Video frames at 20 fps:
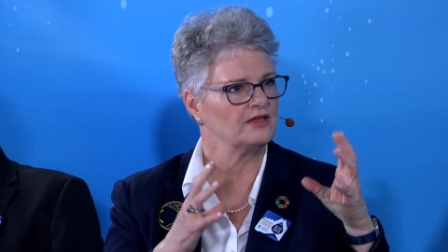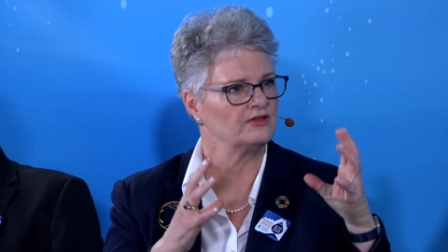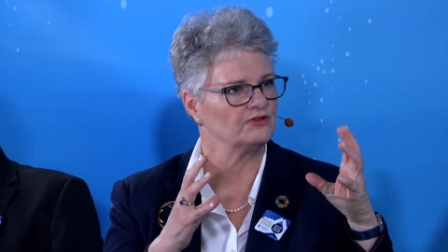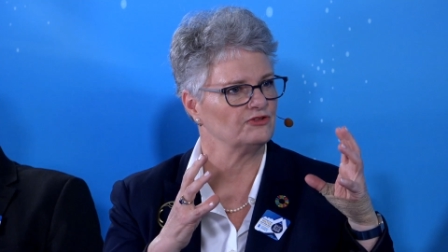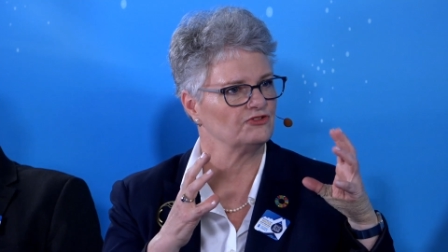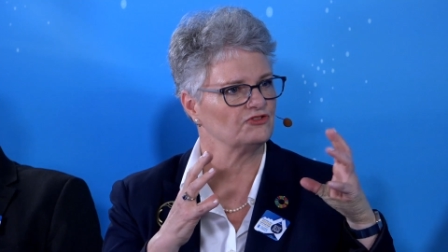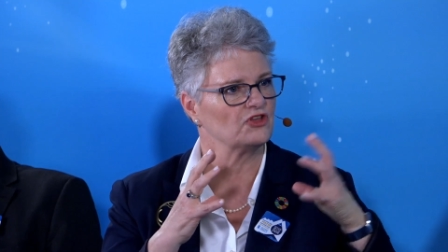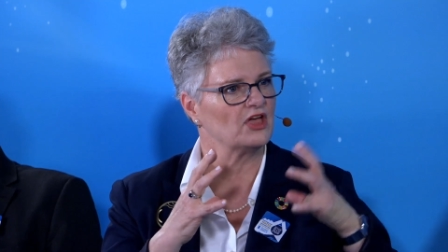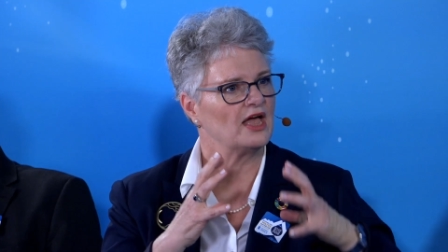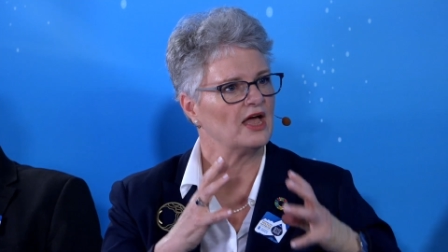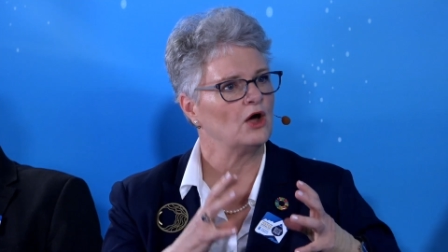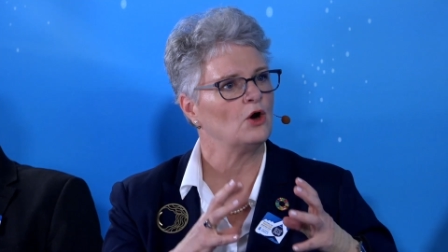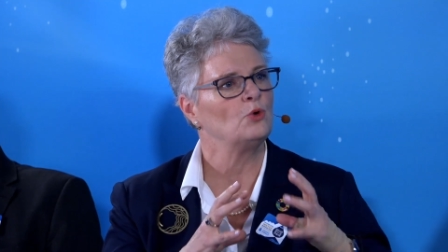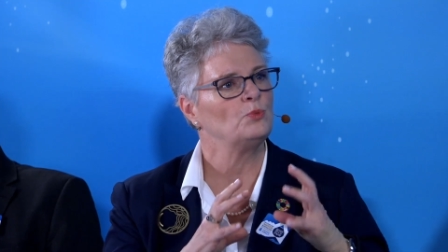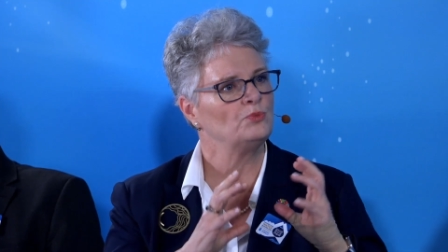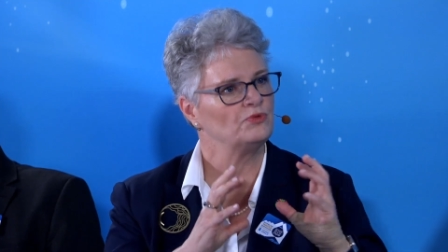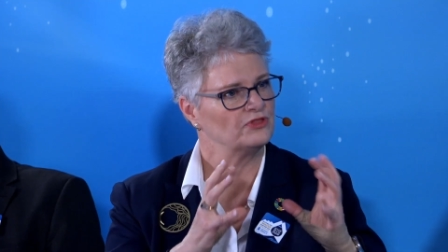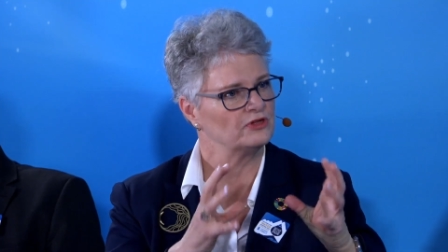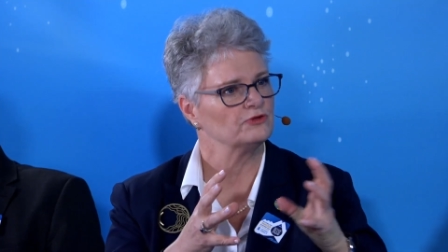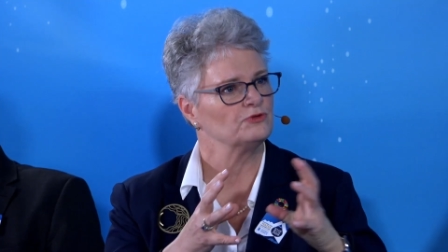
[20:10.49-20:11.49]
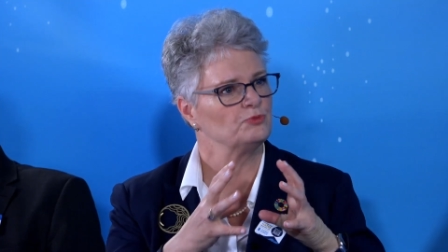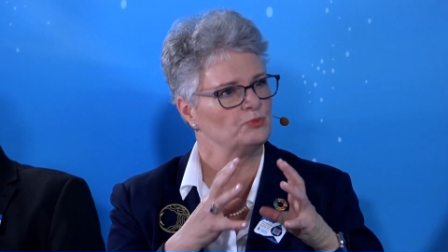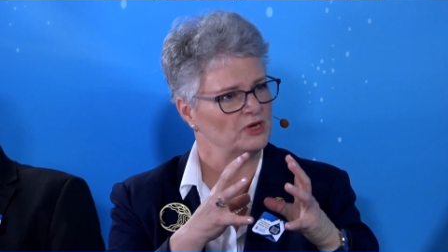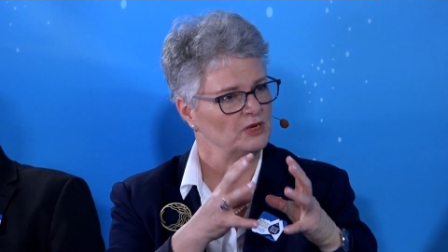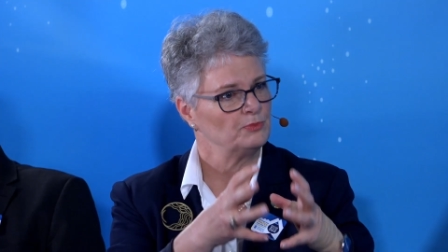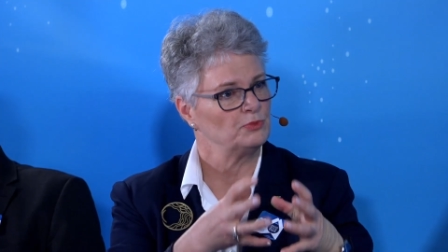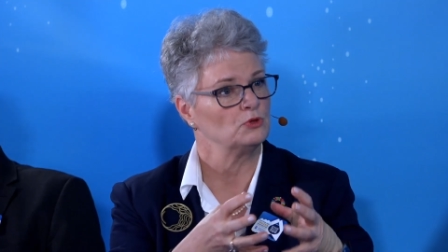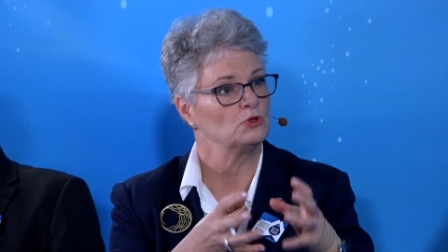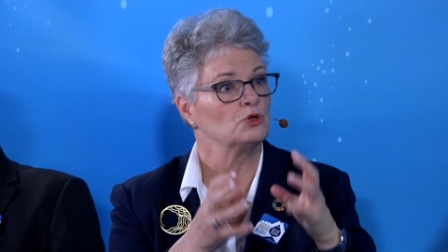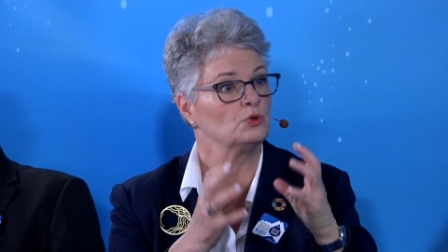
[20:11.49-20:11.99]
is help those
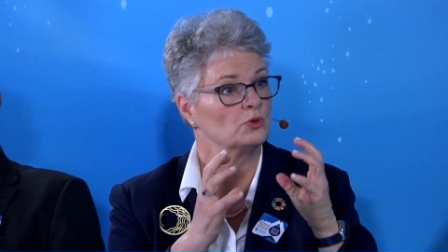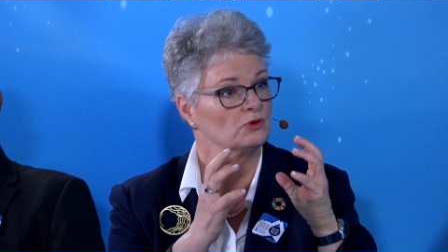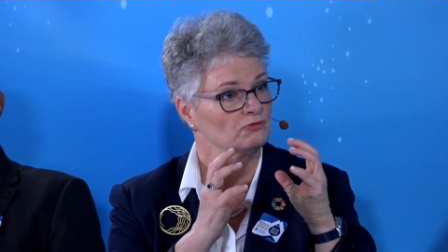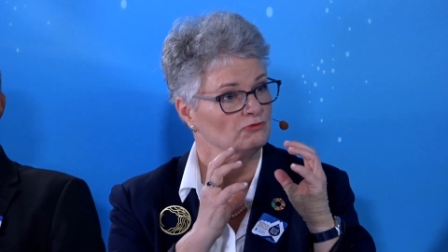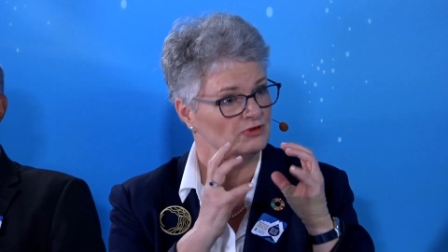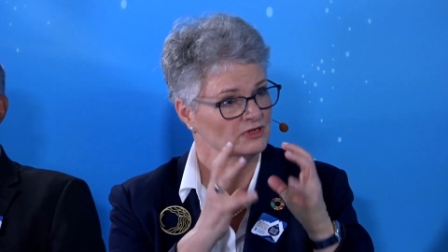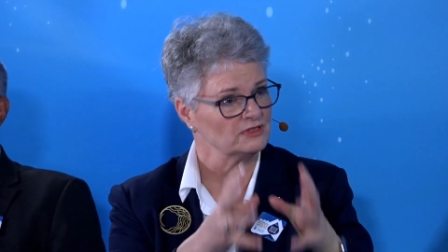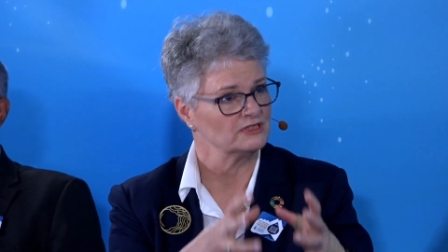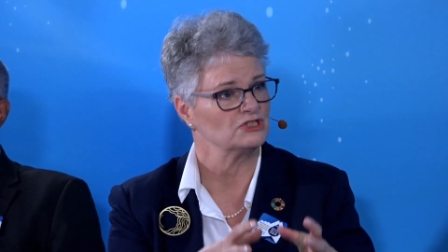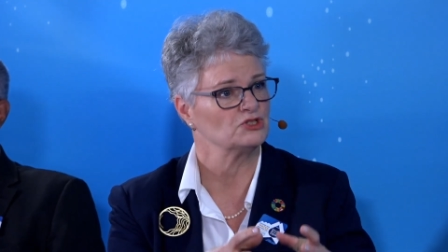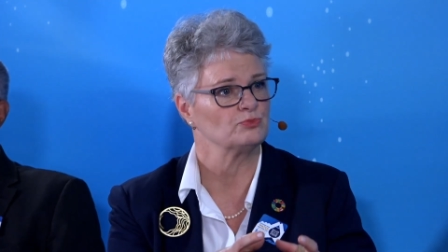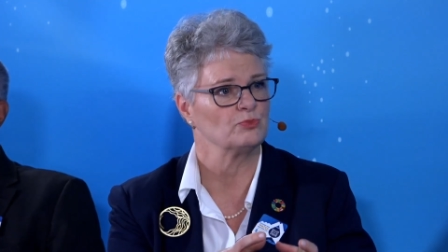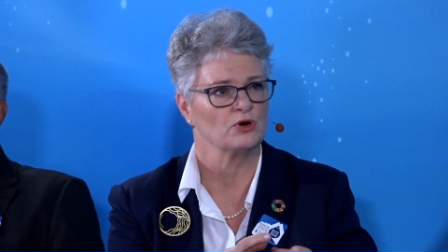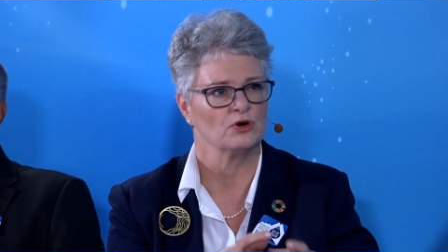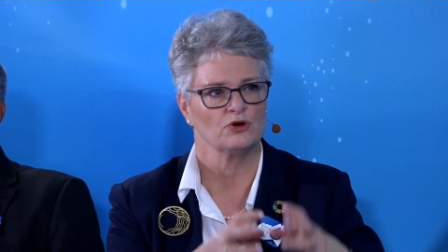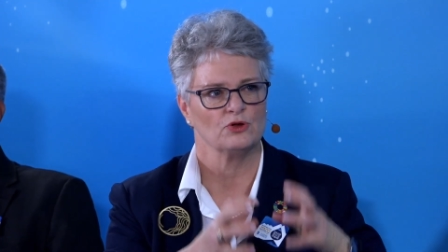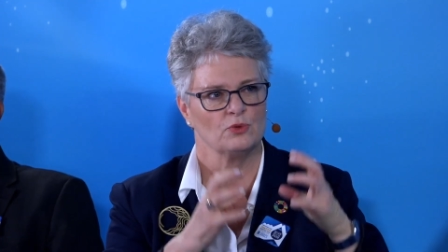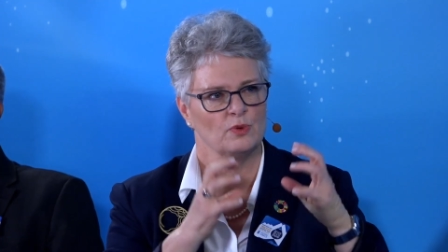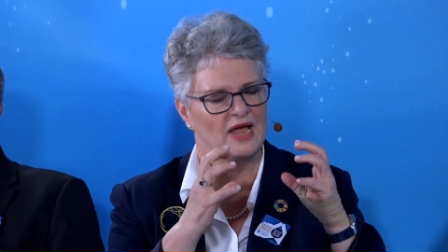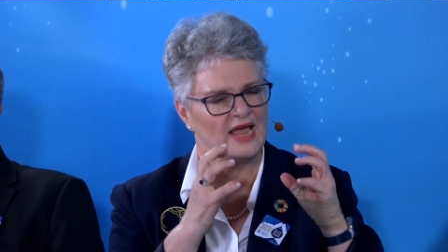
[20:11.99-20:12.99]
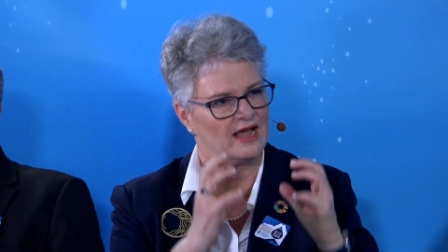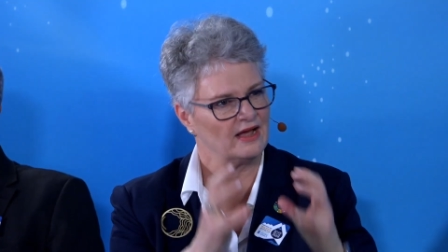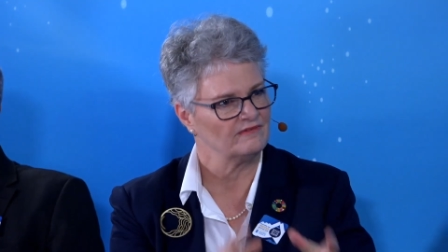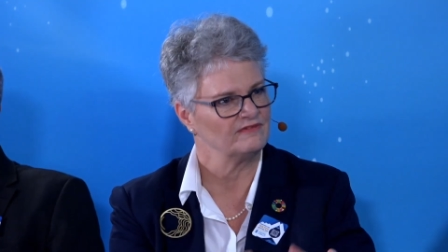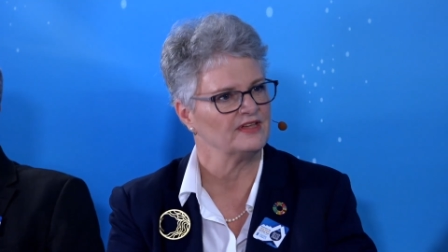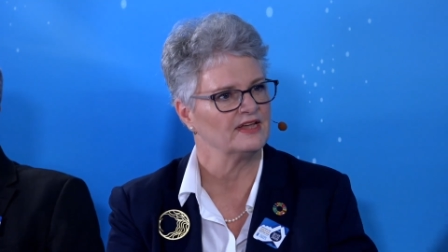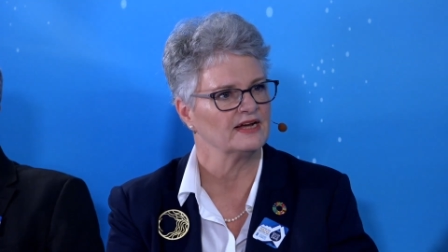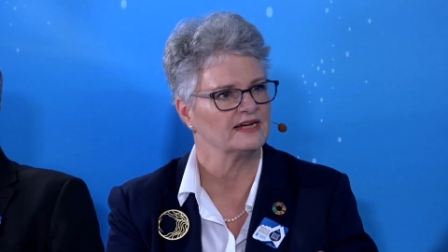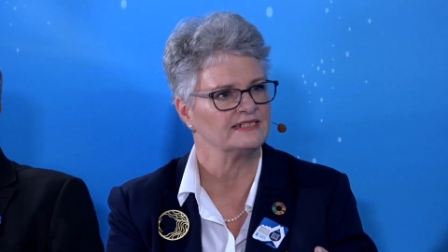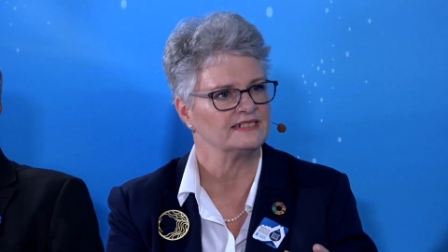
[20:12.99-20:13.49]
people who are really smart, who
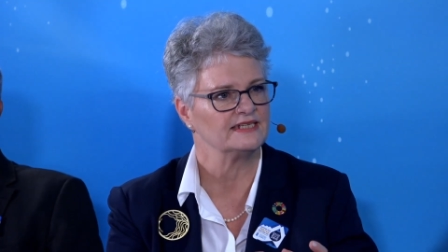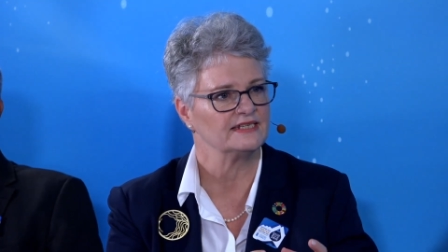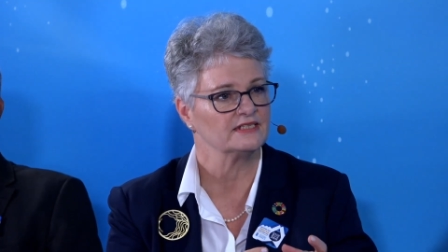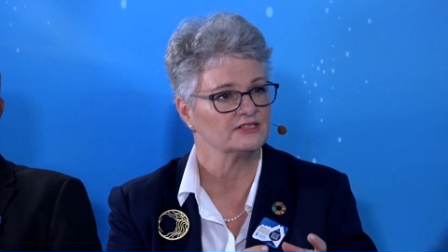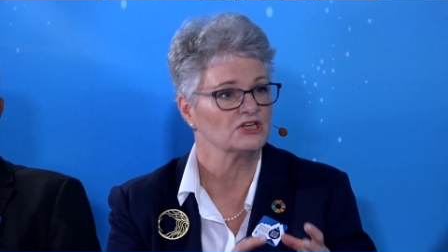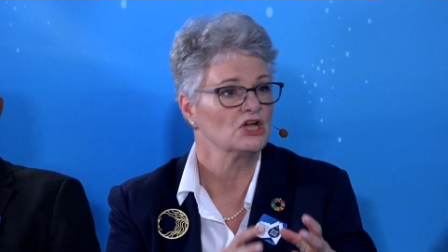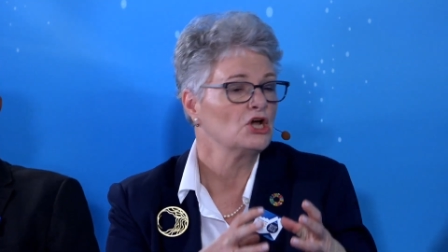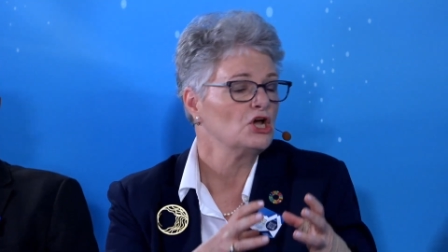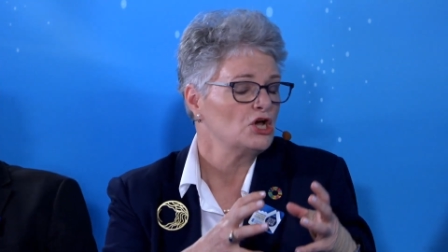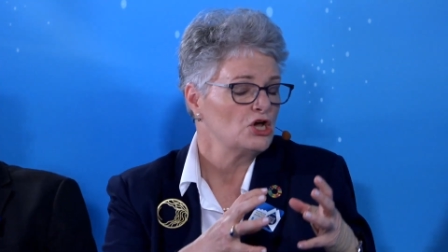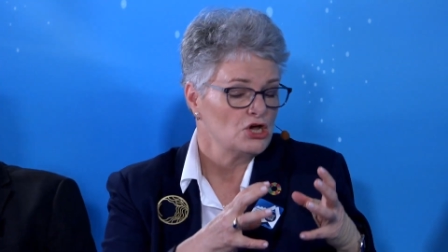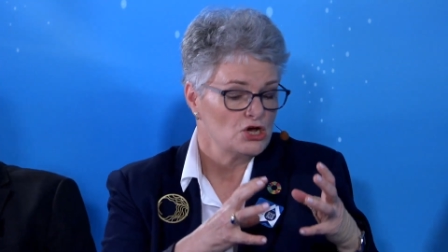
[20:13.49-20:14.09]
have the ideas,